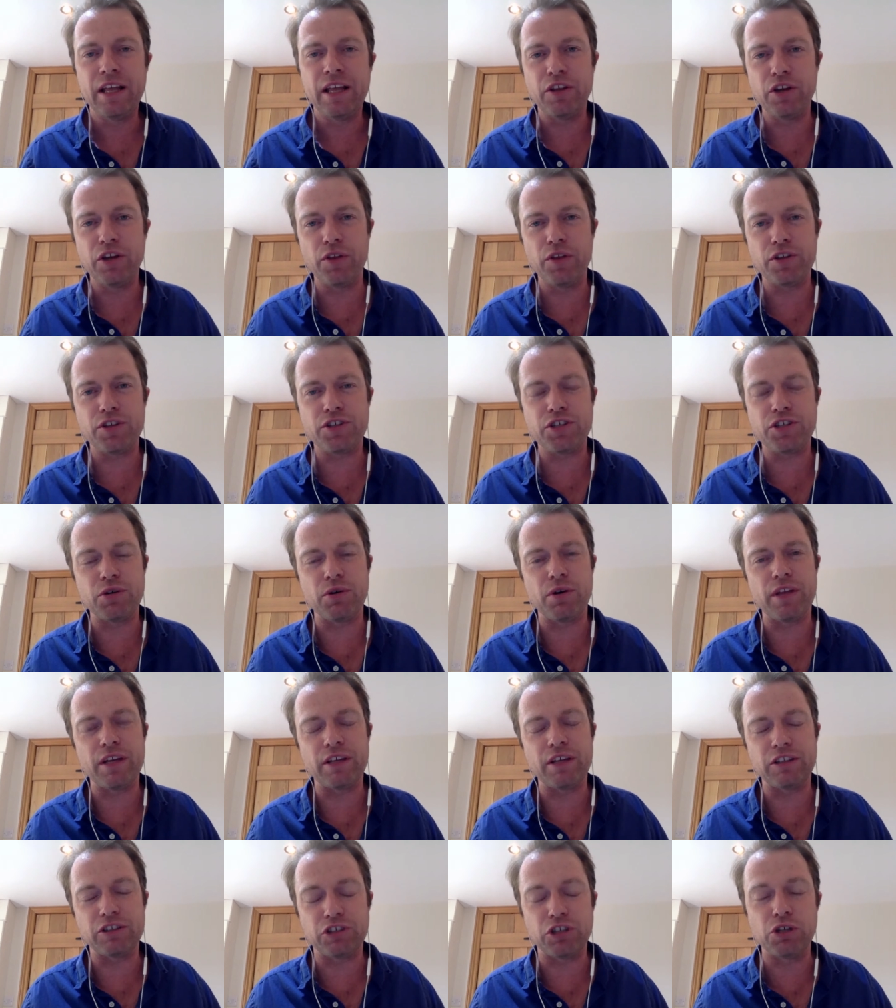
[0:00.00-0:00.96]
The other two, I
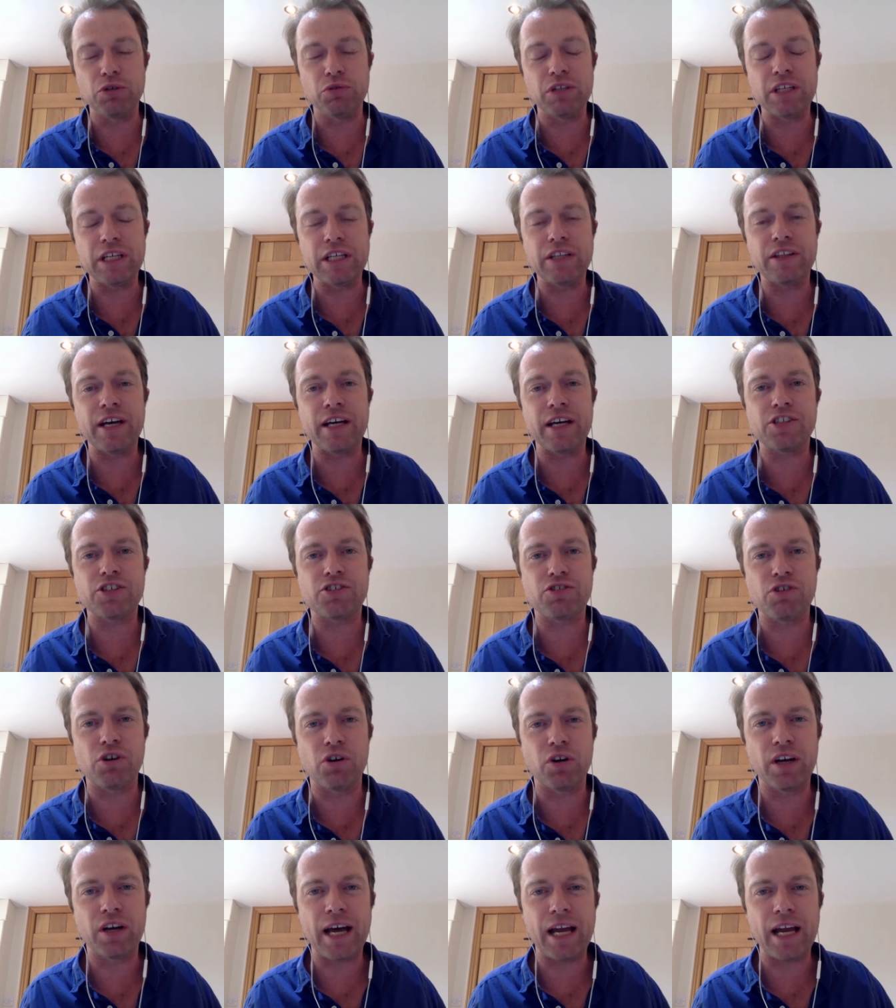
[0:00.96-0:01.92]
think, do need that
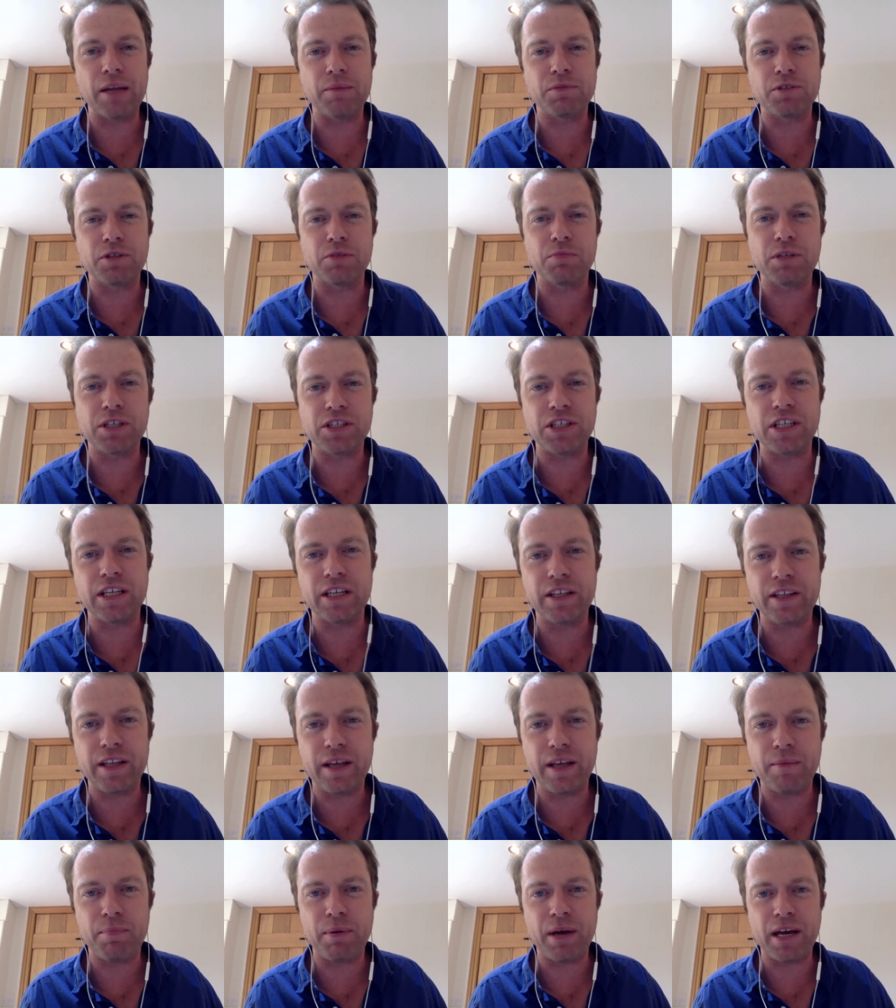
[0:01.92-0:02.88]
strong gallop to be seen
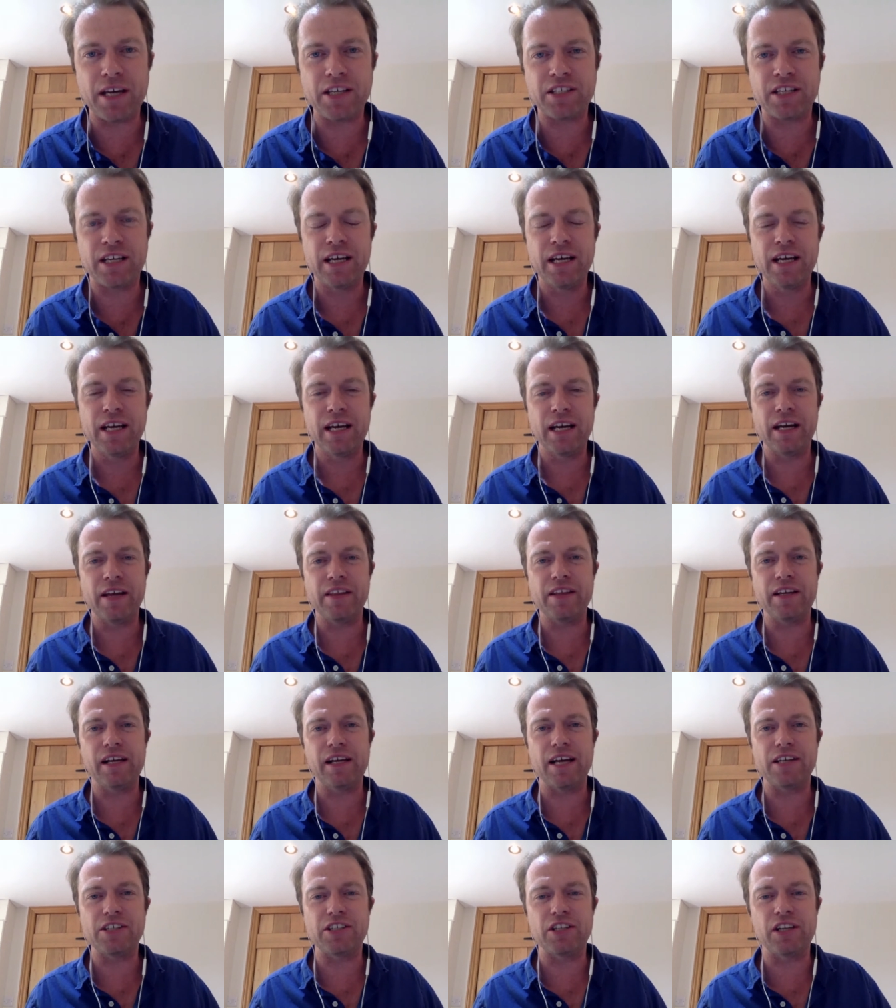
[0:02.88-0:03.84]
at their best. And I
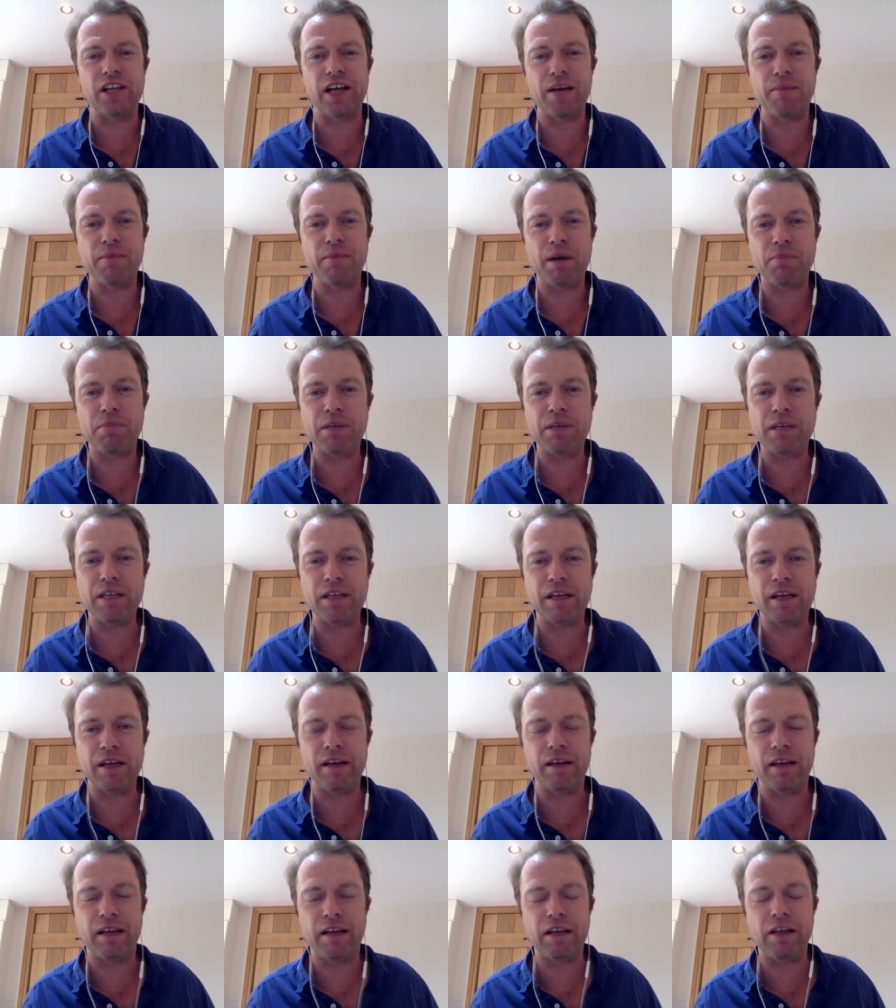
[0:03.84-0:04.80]
think Lazuli might be
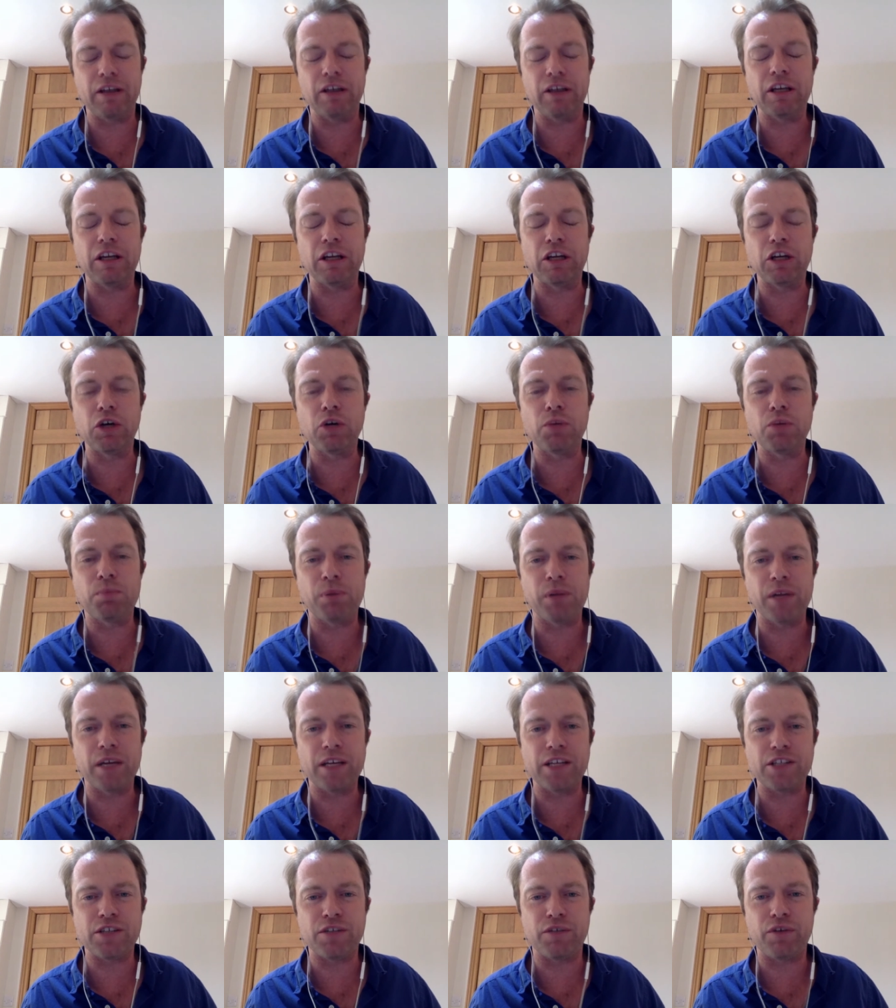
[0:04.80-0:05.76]
uh, in, a, in a good
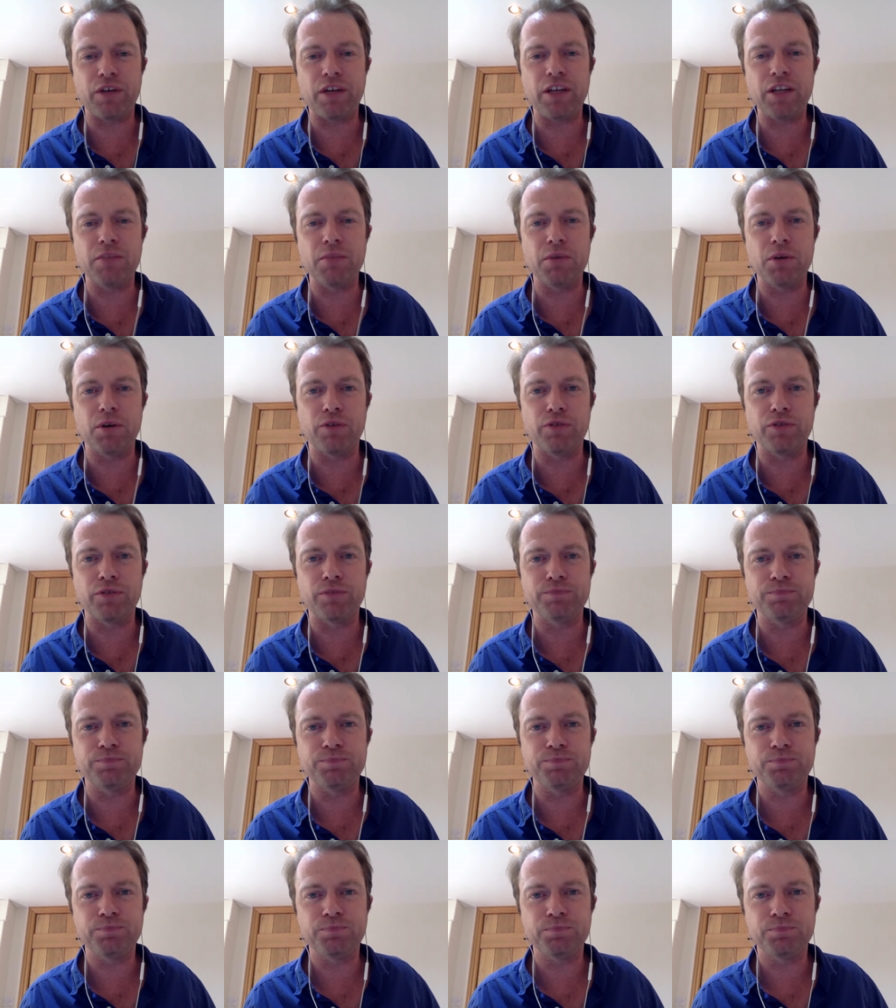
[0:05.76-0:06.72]
place to fend them off.
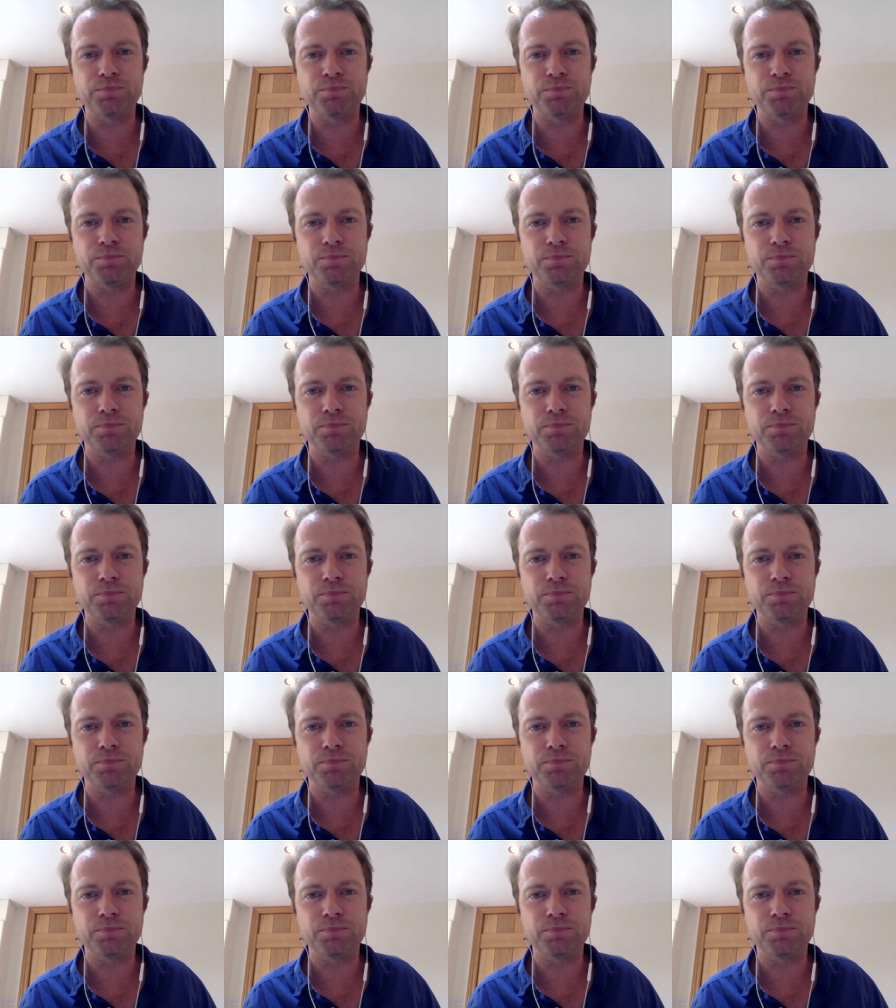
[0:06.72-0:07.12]
Let's